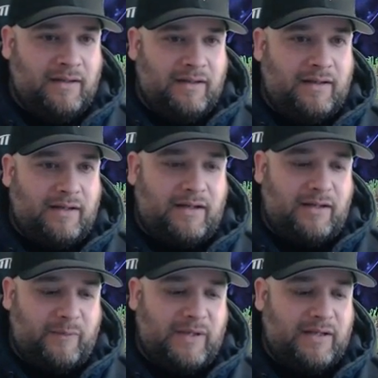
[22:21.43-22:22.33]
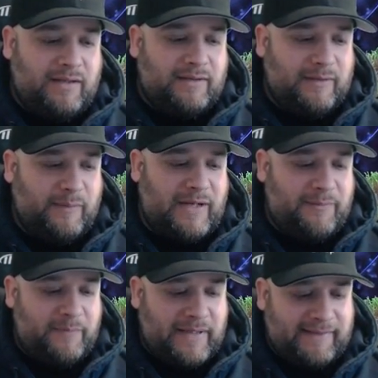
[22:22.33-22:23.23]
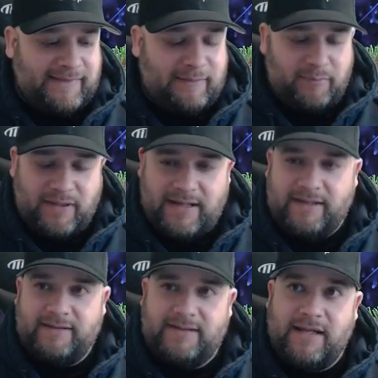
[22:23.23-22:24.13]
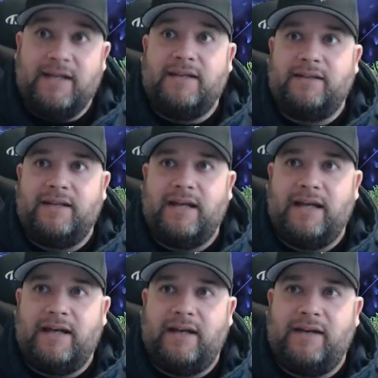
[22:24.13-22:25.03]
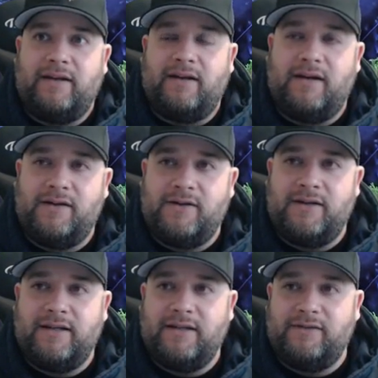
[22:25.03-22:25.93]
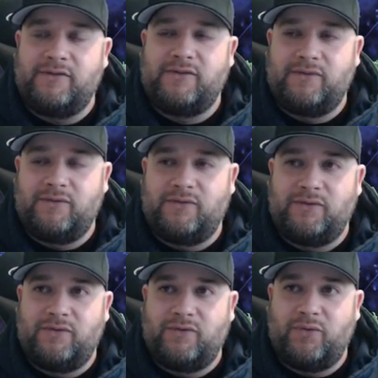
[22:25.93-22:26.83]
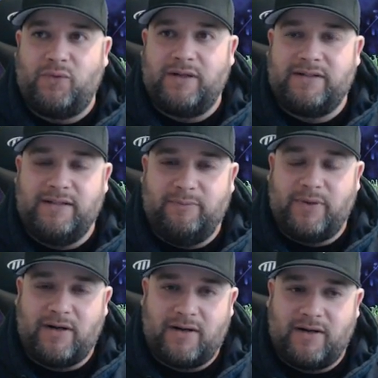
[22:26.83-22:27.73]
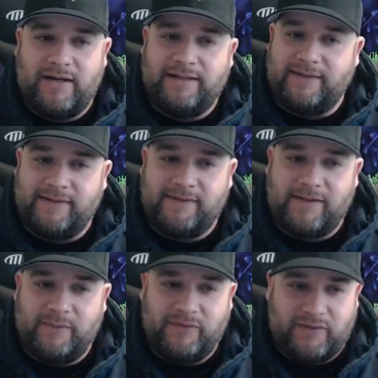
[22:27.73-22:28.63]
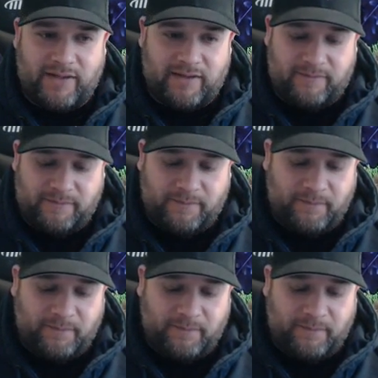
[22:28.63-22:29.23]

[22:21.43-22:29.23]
My best Planet tank had 120 par at the substrate.